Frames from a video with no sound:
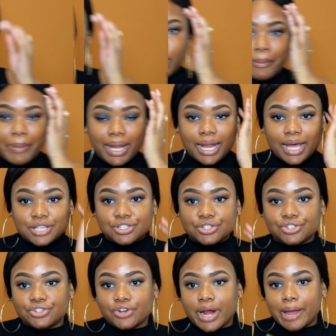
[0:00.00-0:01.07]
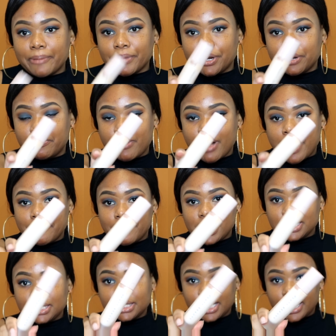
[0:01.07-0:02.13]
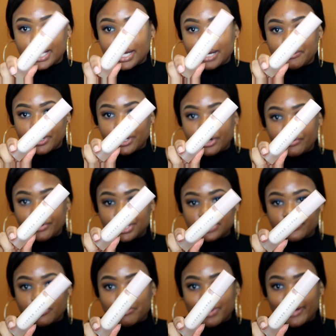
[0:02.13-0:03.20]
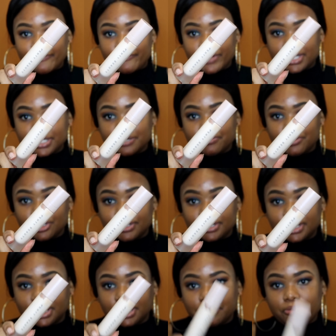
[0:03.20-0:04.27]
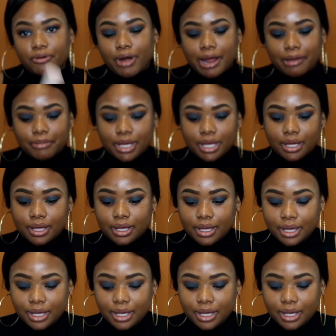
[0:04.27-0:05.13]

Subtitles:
While my lashes dry, I'm going to prime my skin. I'm going to reach for my Fenty Beauty primer.